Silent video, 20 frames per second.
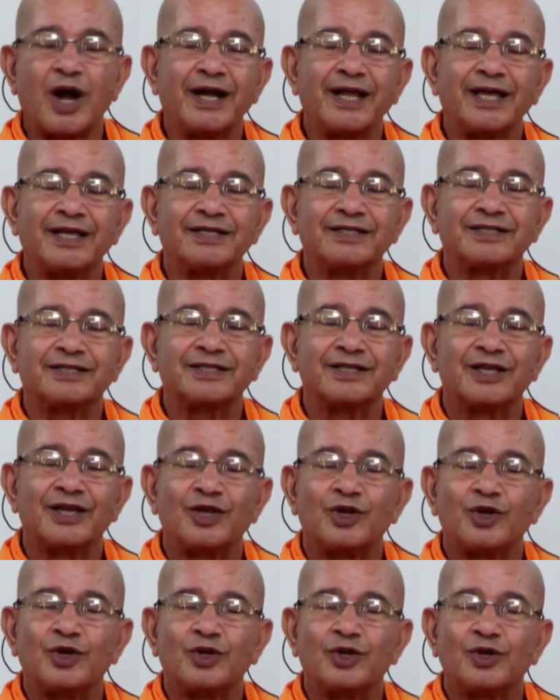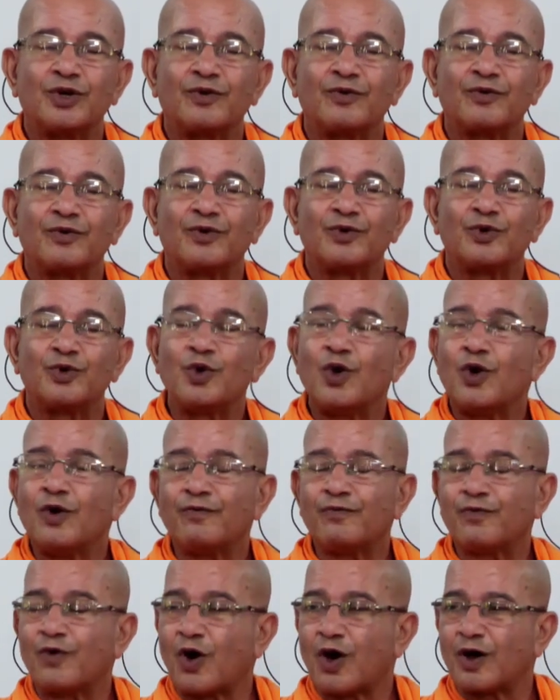has no
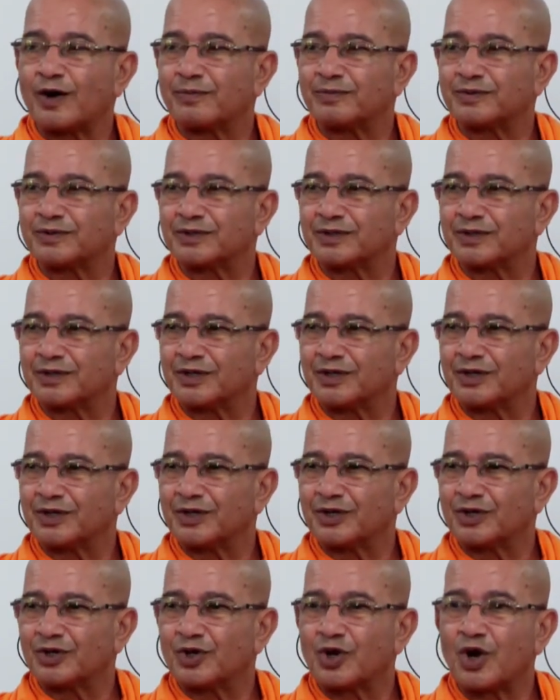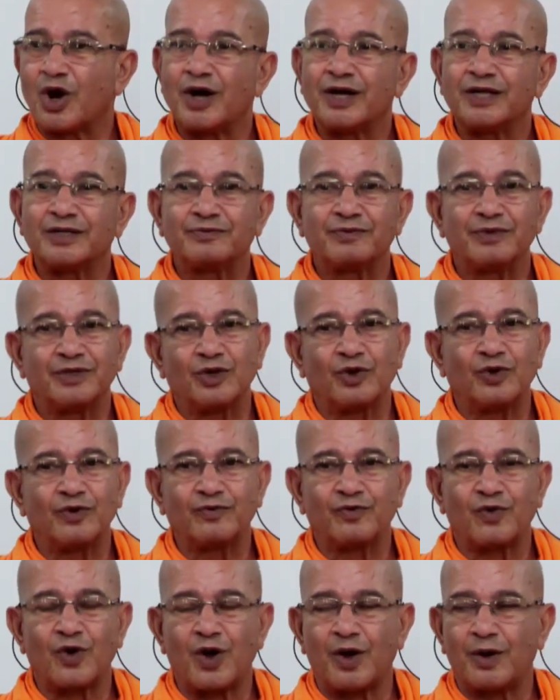forms, God is without
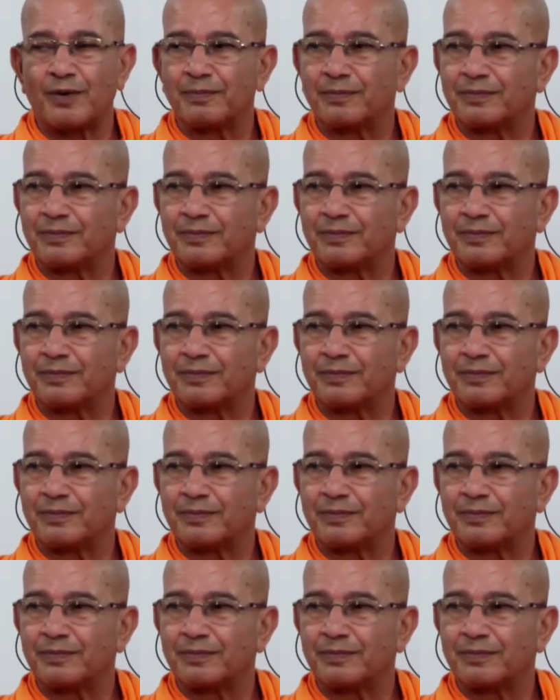form.